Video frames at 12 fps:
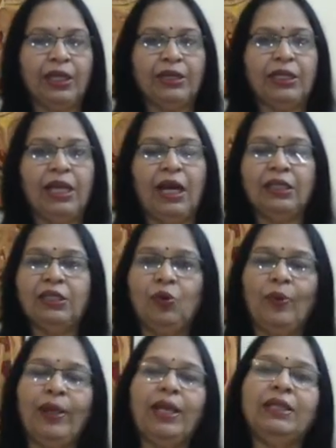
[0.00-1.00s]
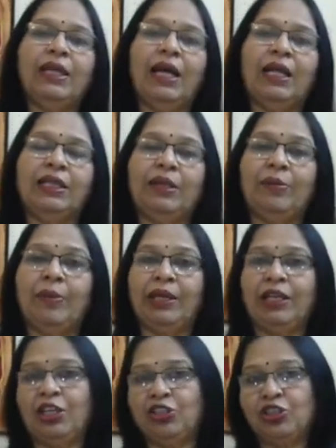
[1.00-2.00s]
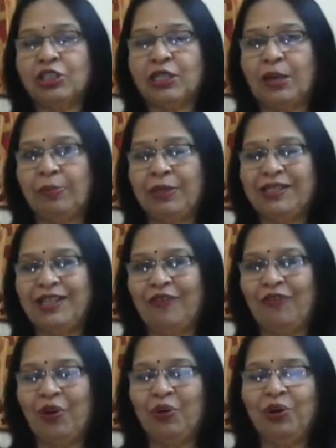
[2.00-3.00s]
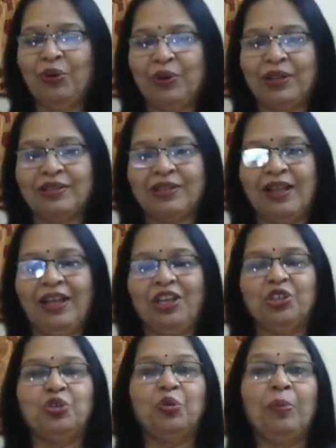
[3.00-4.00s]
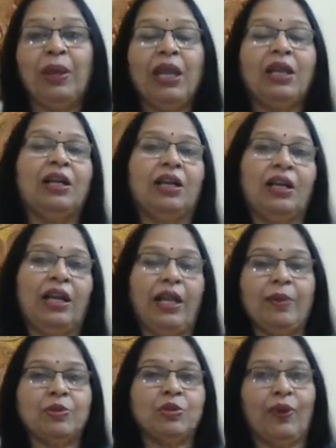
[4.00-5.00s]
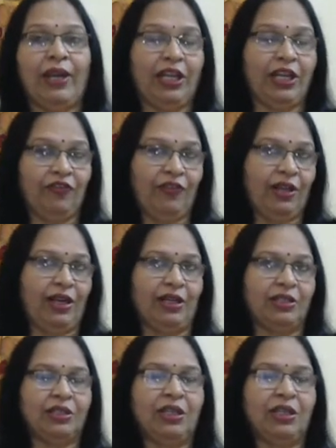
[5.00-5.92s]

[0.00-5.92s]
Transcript: The other way that the medical insurance companies have found out is to make claims very difficult.